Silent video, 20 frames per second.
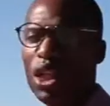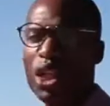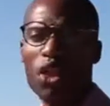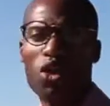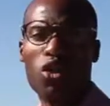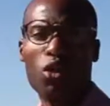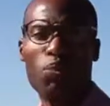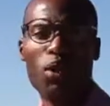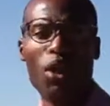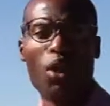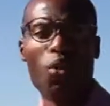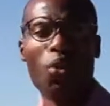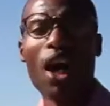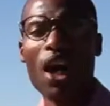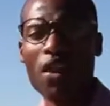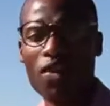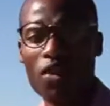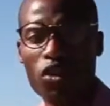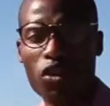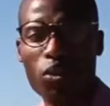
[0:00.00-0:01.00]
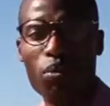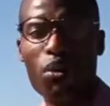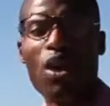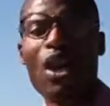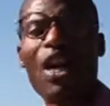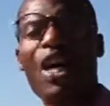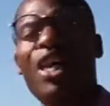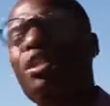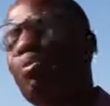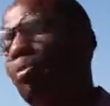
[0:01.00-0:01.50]
It could be a wife, it could be a
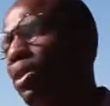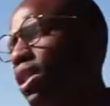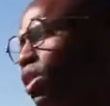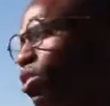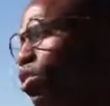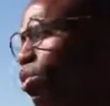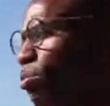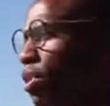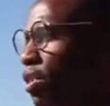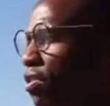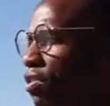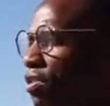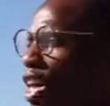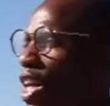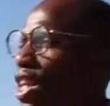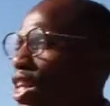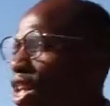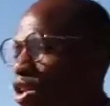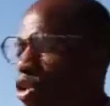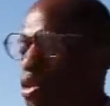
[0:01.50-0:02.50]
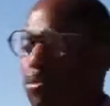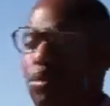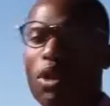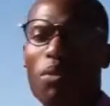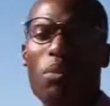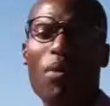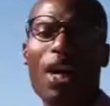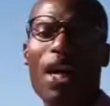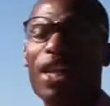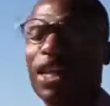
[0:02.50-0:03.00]
husband, it could be a father, it could be
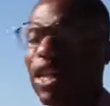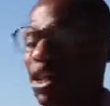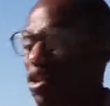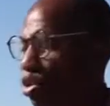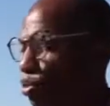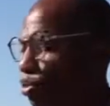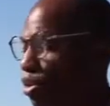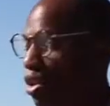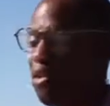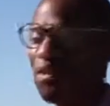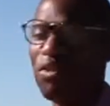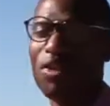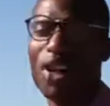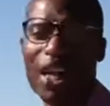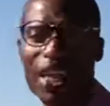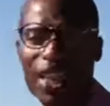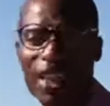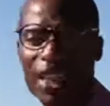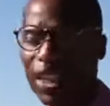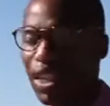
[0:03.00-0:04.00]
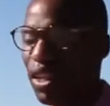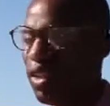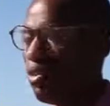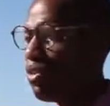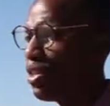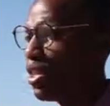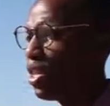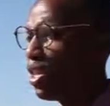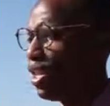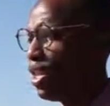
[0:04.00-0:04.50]
a mother, it could be a friend,
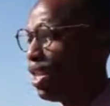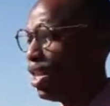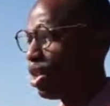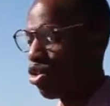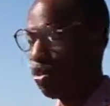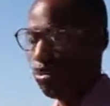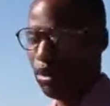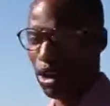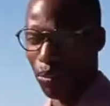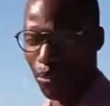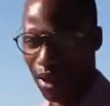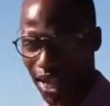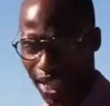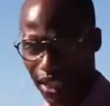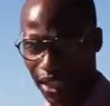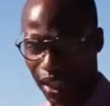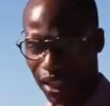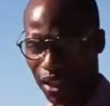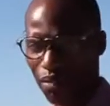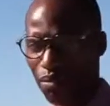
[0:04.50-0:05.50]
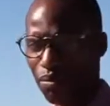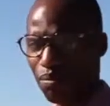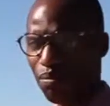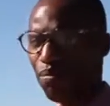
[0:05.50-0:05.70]
it could be a mentor.